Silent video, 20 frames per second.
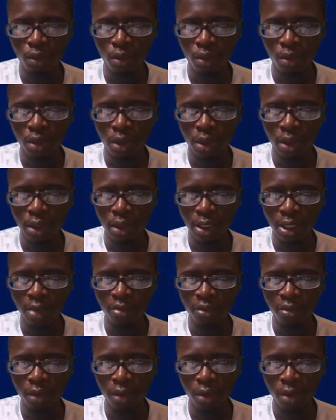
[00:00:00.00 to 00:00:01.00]
So this is
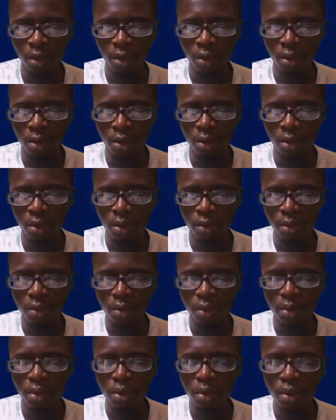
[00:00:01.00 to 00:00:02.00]
our focus.
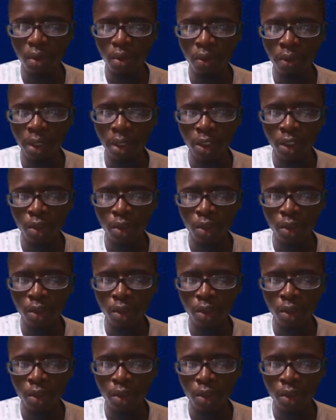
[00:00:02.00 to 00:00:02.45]
We